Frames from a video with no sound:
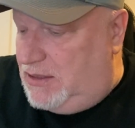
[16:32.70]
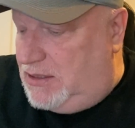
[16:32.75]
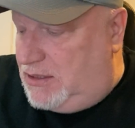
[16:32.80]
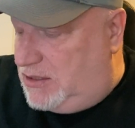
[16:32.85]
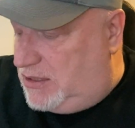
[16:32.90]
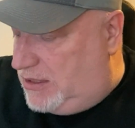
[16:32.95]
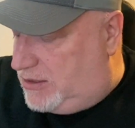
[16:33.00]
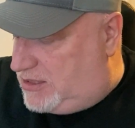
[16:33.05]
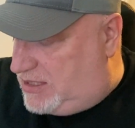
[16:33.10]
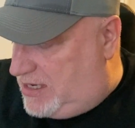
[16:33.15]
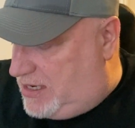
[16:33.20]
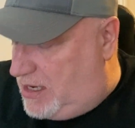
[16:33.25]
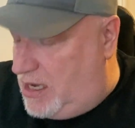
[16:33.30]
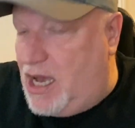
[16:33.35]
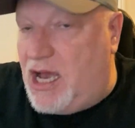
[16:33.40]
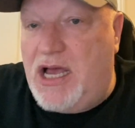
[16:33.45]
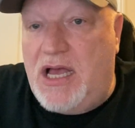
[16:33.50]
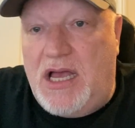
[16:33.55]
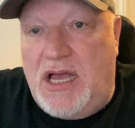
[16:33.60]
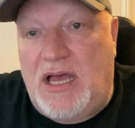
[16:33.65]
That's it.
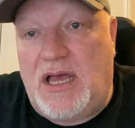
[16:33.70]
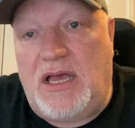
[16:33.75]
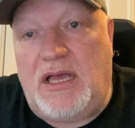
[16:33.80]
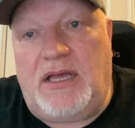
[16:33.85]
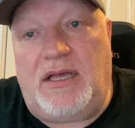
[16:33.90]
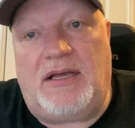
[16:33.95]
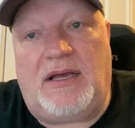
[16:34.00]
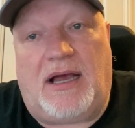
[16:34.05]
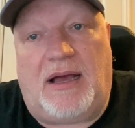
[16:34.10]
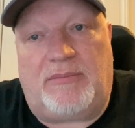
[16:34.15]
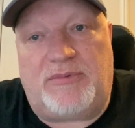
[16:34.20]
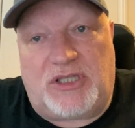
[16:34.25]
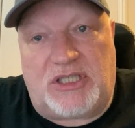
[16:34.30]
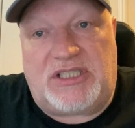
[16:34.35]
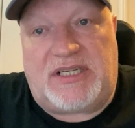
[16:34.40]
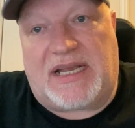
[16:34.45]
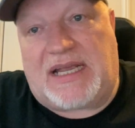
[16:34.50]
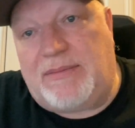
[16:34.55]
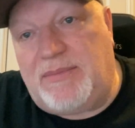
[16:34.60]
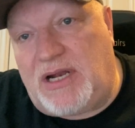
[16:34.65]
I'm just
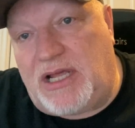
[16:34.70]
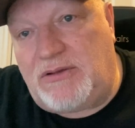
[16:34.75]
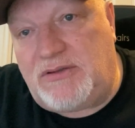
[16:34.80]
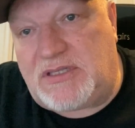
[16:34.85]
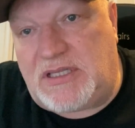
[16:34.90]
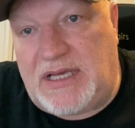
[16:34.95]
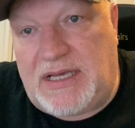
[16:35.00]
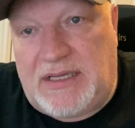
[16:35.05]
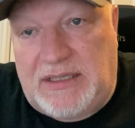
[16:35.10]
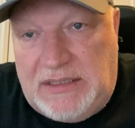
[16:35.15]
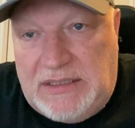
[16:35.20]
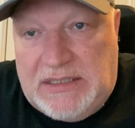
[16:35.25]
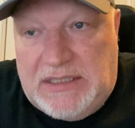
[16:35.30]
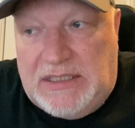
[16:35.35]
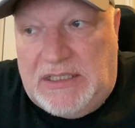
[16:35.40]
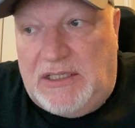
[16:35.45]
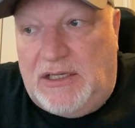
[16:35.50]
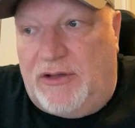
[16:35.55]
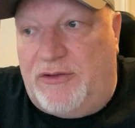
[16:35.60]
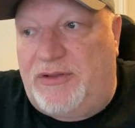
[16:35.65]
checking my notes there.
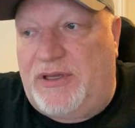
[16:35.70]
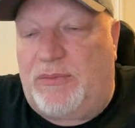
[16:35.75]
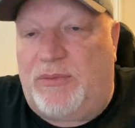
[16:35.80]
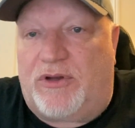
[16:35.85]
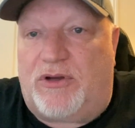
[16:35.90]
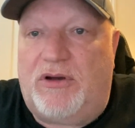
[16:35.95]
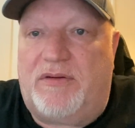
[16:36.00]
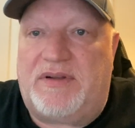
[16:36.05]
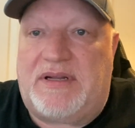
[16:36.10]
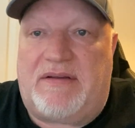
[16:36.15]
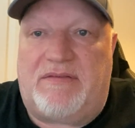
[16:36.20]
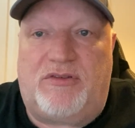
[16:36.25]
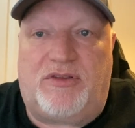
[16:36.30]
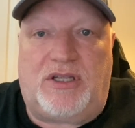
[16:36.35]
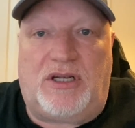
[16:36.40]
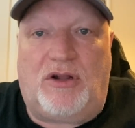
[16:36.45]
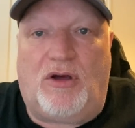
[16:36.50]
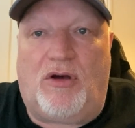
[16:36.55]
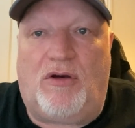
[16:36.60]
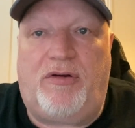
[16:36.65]
I think we covered
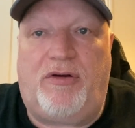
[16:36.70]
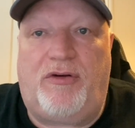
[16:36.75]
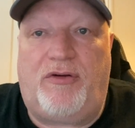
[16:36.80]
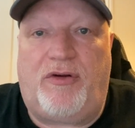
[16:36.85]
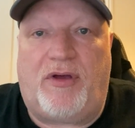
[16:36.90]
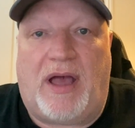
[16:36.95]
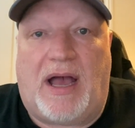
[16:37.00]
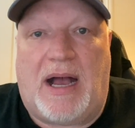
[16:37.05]
everything off.